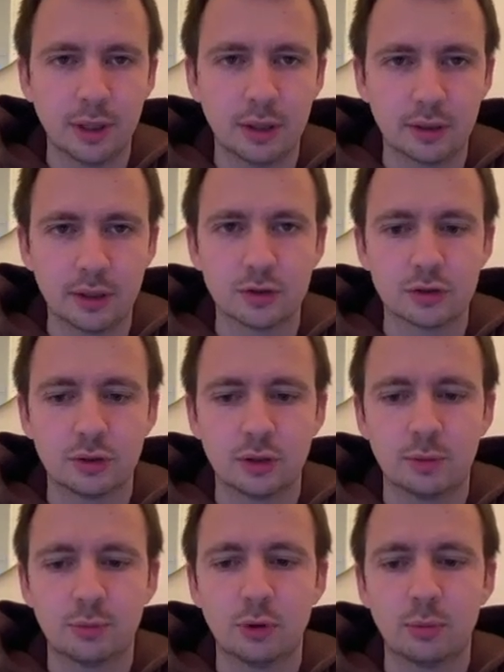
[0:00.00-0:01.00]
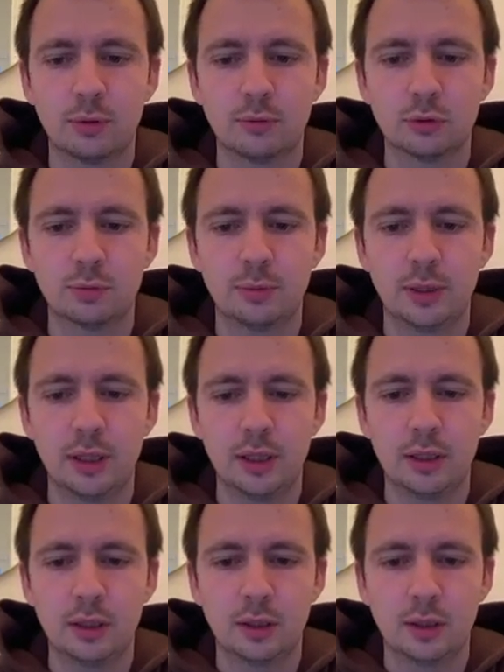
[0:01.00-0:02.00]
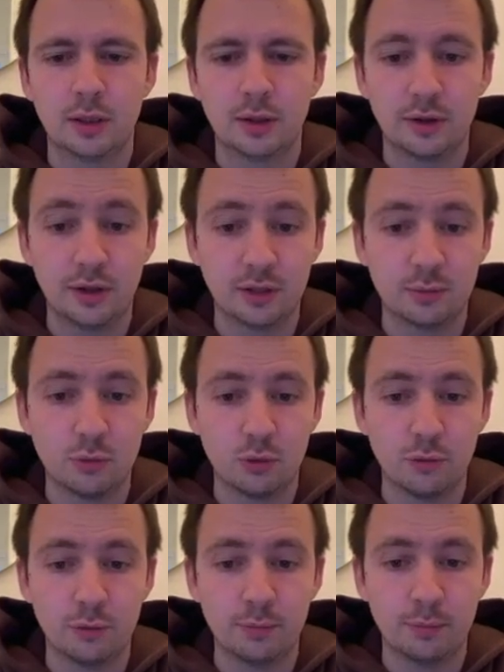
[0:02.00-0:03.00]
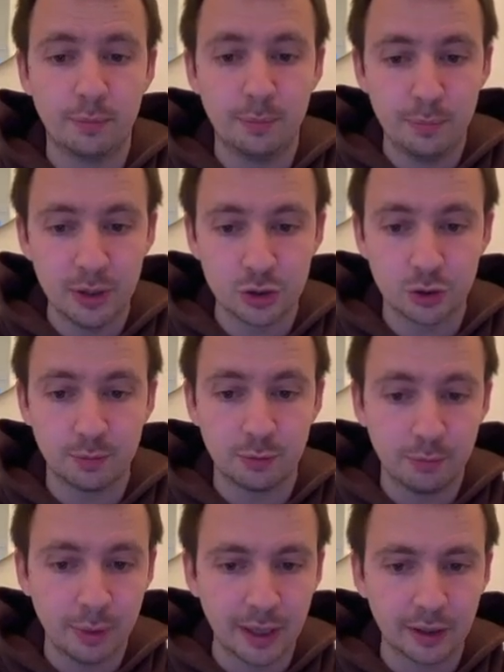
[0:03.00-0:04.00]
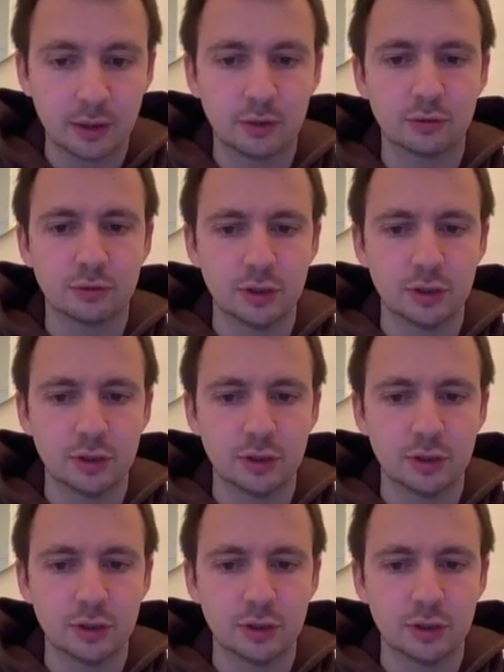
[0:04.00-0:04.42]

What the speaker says: attention, they probably would play that move bishop back to